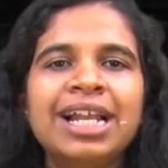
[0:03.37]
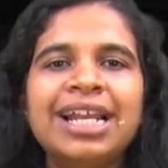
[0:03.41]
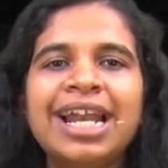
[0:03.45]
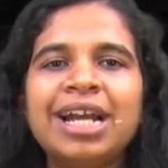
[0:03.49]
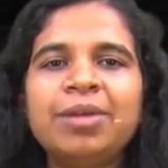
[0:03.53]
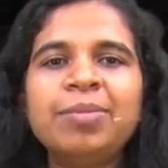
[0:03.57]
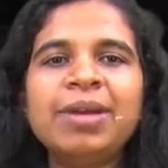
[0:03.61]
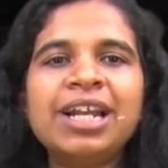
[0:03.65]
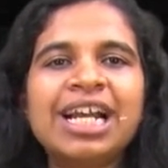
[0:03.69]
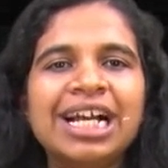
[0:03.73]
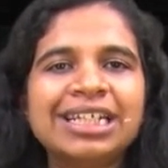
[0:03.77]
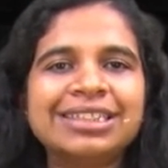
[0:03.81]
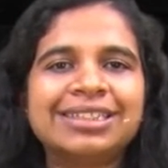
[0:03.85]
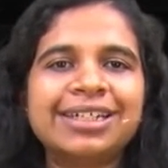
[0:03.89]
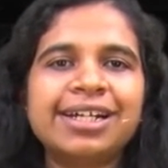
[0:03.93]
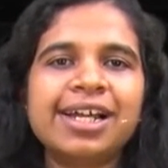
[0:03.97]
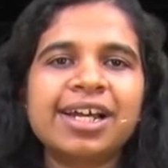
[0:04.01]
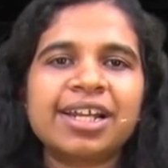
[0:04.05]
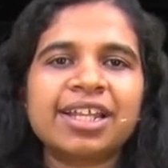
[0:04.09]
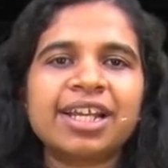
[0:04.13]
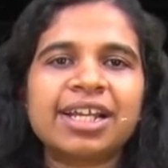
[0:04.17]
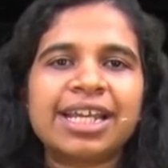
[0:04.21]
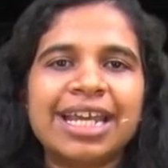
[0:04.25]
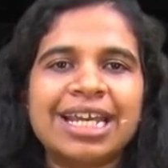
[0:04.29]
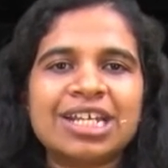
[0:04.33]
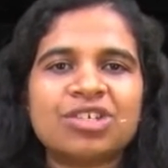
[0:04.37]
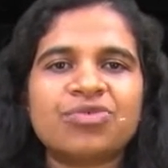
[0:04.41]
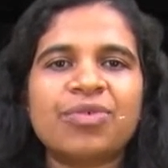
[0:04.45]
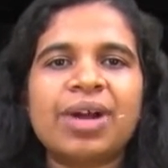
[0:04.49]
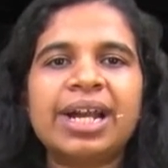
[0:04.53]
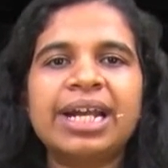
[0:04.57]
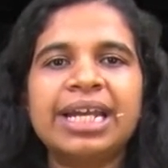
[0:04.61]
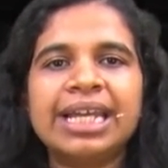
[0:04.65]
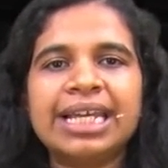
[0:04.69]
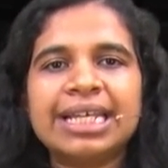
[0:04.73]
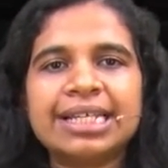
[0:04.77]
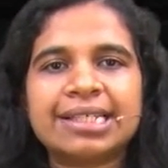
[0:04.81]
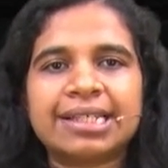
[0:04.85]
Let me consider the case
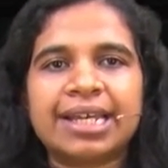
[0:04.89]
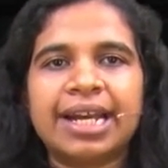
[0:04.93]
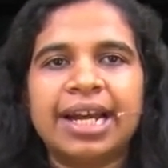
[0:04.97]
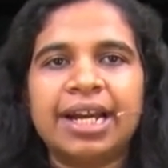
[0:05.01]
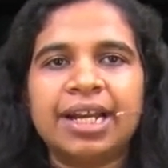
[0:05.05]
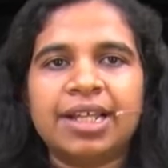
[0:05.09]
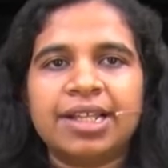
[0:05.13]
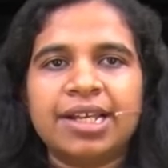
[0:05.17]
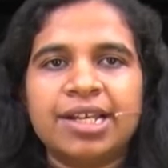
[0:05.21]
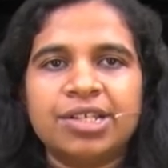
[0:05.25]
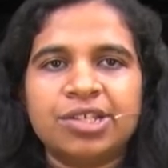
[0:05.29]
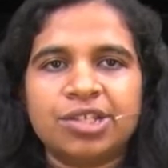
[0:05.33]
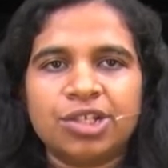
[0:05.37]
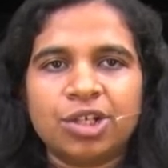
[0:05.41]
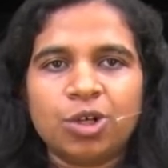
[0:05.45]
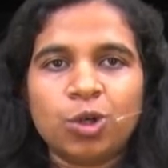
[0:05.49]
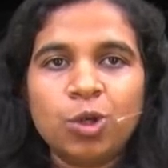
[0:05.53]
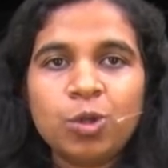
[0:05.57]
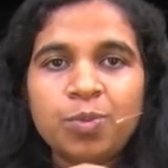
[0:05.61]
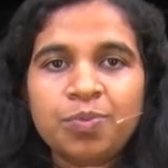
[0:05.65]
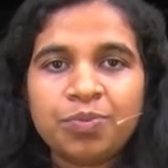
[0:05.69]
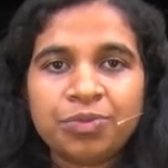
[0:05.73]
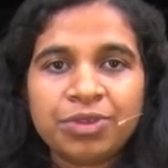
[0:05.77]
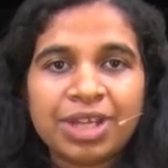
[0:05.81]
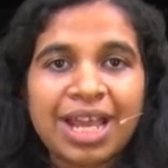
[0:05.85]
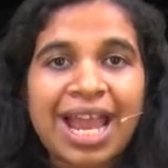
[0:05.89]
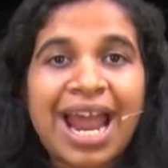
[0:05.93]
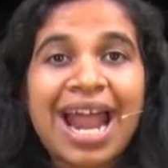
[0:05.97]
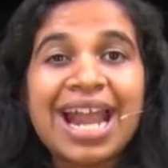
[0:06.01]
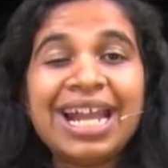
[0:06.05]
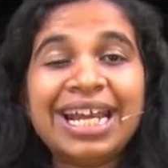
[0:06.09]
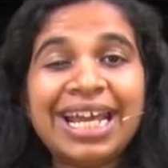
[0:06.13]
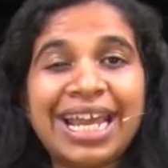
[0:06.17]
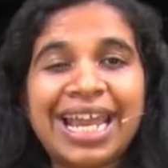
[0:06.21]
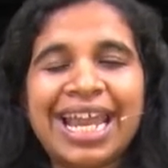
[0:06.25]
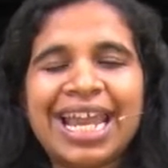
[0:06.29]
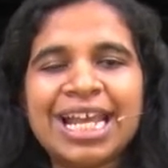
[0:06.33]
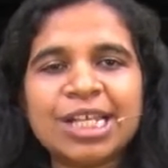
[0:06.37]
where D is greater than 0
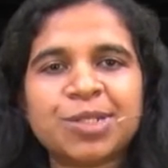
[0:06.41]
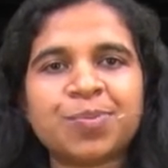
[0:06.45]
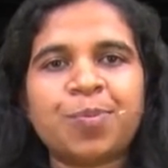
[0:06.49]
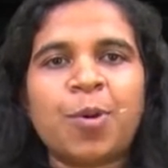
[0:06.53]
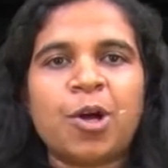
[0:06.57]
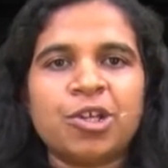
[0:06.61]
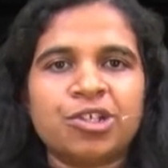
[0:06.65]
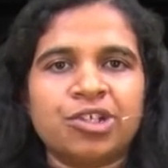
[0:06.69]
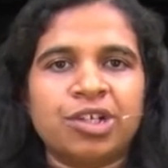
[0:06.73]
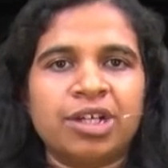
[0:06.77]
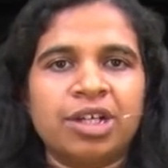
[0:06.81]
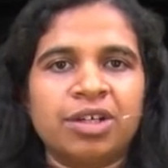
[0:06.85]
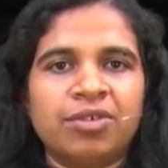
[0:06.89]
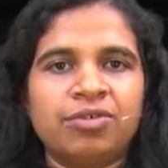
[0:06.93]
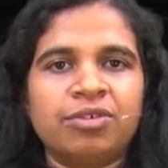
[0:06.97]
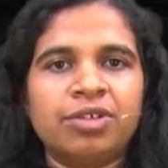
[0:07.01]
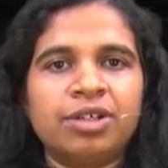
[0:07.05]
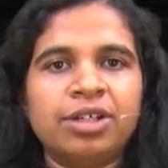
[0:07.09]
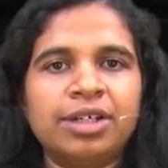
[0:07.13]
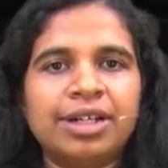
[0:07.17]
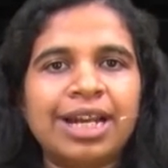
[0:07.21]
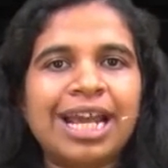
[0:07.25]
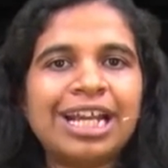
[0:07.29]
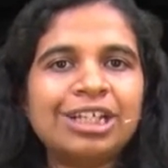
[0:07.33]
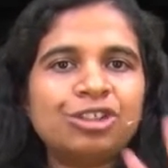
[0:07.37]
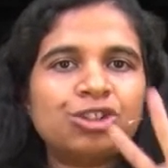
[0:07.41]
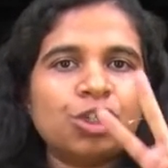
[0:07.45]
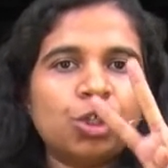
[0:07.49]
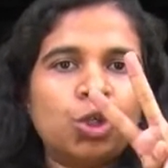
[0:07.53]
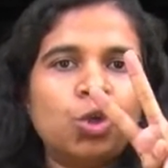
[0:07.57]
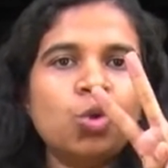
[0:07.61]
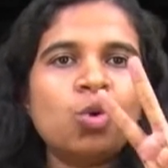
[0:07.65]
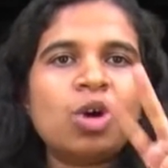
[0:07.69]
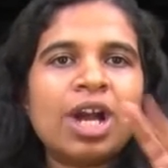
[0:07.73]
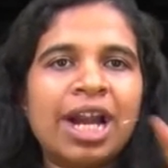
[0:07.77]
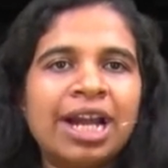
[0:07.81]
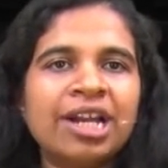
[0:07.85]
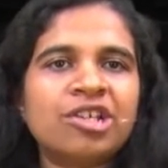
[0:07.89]
and A is positive, right? So
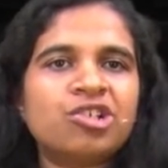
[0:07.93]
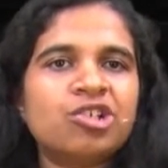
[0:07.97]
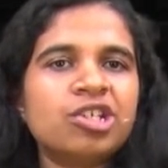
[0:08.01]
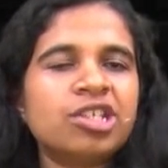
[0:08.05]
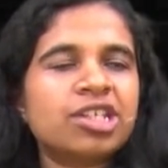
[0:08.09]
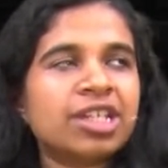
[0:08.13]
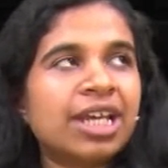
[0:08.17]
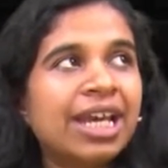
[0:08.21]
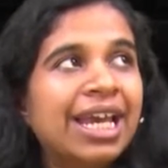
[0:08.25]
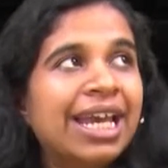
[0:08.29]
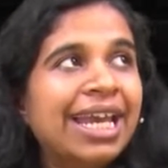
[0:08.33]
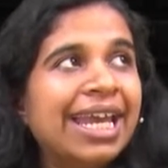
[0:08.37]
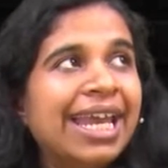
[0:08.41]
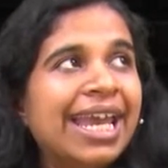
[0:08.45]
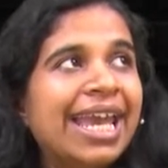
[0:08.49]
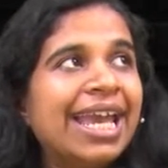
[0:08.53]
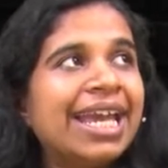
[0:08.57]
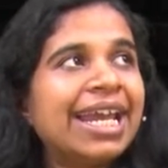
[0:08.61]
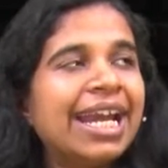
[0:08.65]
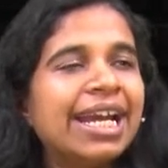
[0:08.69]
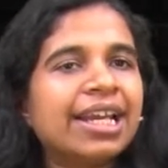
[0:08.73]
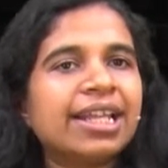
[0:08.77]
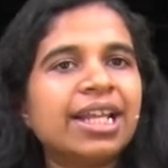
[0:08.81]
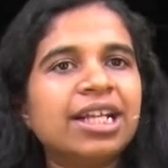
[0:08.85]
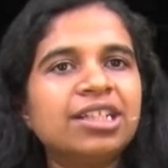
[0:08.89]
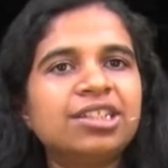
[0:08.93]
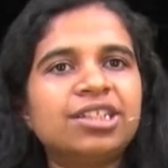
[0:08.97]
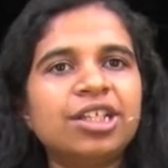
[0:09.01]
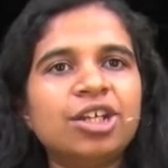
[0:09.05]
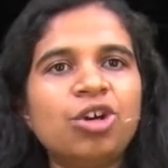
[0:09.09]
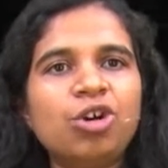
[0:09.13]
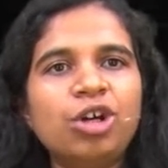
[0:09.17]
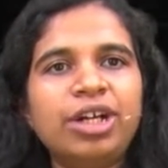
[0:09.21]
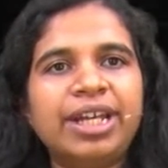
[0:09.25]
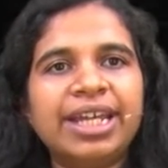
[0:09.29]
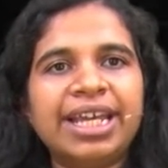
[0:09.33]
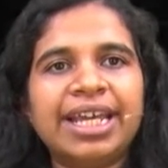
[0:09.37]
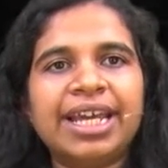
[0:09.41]
two conditions, A greater than
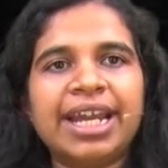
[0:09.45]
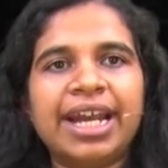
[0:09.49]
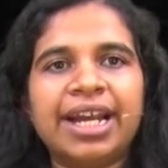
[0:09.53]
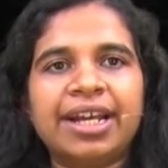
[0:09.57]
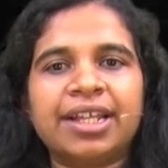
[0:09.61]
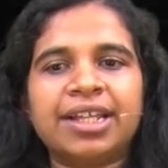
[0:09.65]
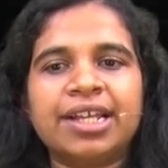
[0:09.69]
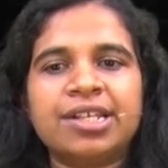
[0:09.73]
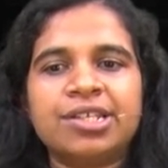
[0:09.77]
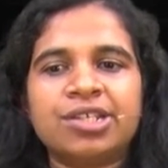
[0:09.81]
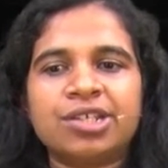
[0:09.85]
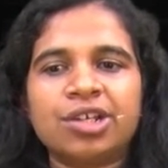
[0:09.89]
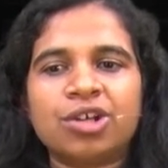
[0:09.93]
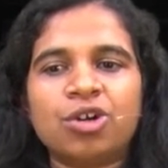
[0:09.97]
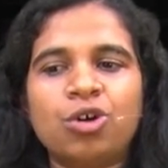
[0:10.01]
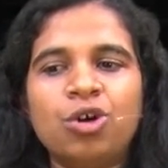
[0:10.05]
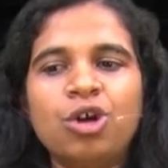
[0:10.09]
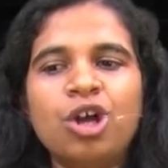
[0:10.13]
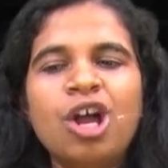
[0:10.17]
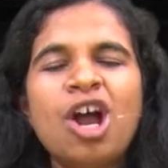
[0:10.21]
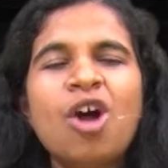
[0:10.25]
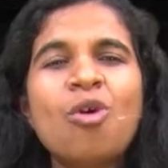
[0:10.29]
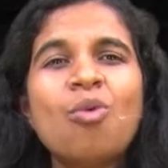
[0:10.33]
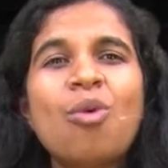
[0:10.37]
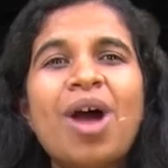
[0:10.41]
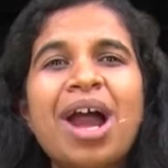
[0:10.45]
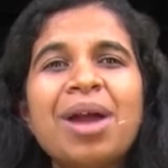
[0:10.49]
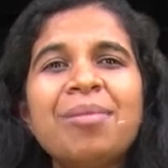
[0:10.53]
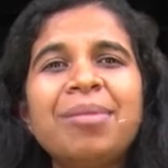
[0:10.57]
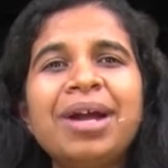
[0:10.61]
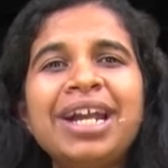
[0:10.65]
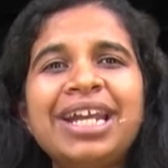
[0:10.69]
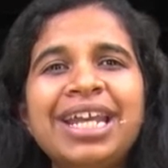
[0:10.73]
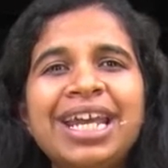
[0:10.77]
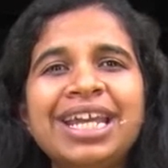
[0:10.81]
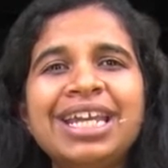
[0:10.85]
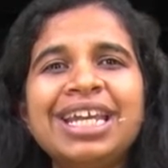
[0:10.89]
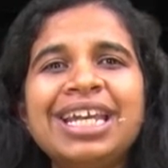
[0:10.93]
0, D greater than 0. Why am
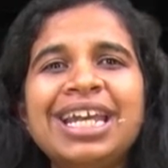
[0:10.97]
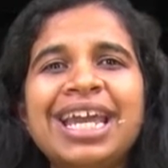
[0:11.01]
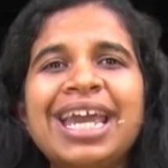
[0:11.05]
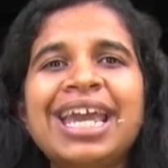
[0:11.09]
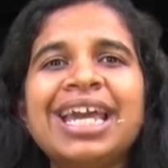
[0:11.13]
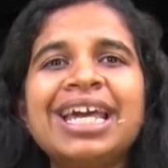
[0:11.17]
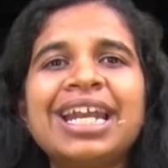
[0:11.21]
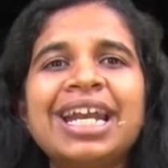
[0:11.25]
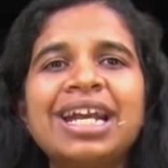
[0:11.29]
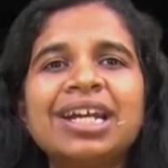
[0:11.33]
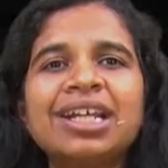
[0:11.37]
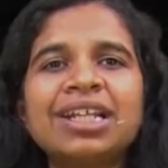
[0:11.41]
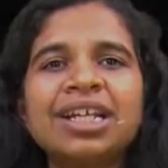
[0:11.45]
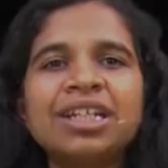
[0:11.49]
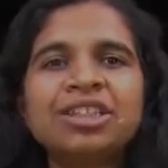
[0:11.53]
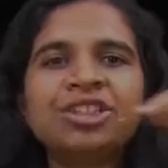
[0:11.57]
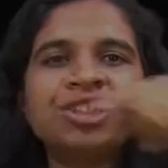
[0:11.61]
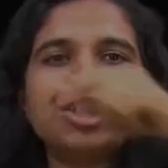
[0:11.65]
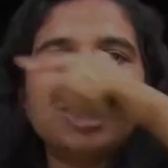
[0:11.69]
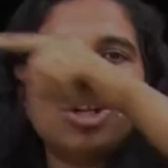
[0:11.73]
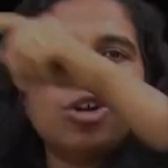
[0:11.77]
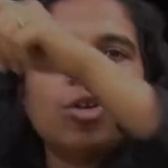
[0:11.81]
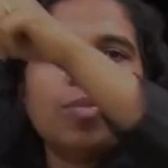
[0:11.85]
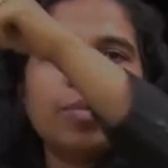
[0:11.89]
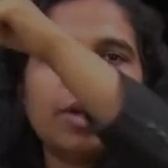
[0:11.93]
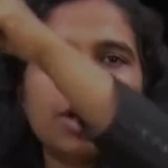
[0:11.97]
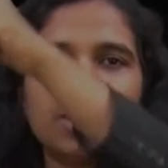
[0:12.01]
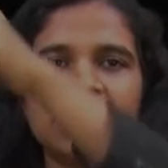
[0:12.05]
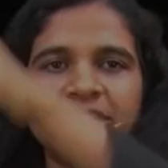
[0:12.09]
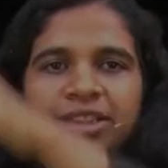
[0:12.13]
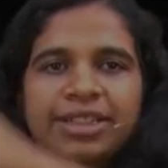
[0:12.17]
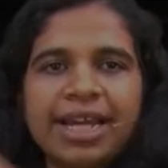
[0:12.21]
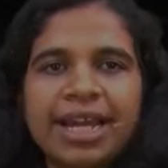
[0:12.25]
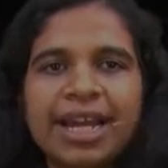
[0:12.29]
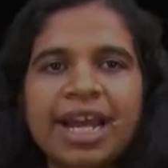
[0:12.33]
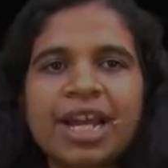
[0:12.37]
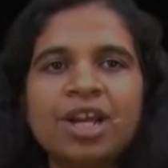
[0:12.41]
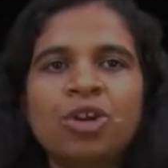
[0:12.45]
I taking A greater than 0?
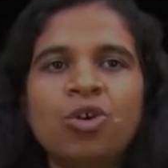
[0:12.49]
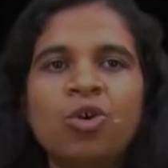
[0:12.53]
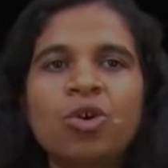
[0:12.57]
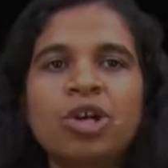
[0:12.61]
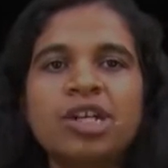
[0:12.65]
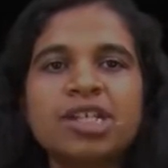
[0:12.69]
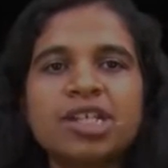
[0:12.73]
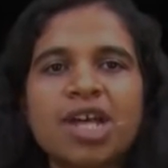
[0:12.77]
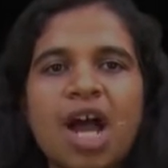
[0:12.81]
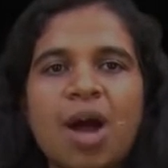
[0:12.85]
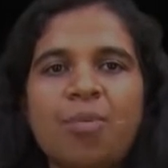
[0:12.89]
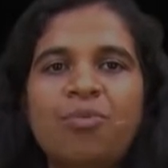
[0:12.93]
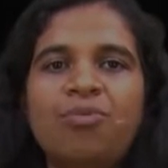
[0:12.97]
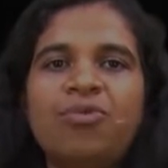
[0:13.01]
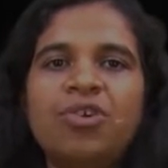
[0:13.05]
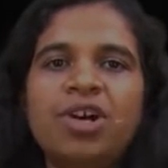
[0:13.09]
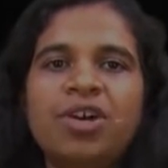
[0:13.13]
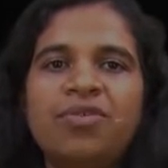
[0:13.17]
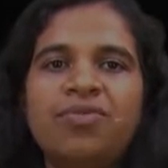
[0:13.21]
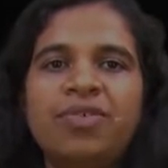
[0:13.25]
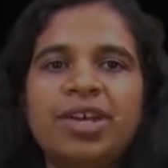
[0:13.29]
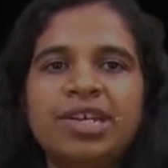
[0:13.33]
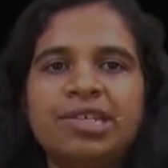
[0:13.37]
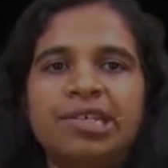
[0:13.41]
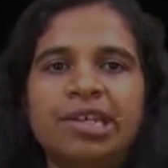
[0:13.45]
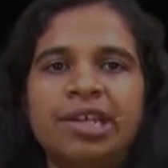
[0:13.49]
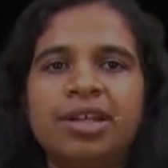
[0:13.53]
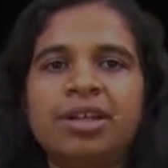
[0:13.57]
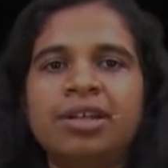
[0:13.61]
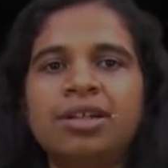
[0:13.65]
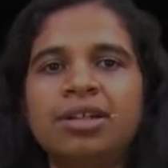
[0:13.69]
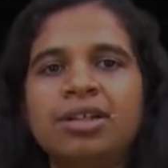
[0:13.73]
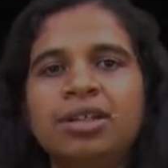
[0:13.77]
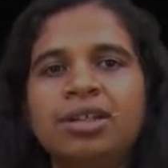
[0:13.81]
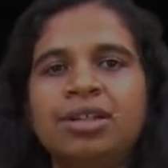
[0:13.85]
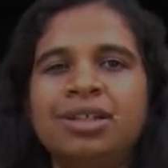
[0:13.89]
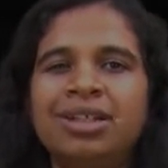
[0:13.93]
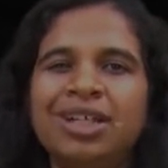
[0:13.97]
Because then I know it's upward
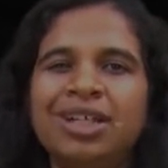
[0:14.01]
facing.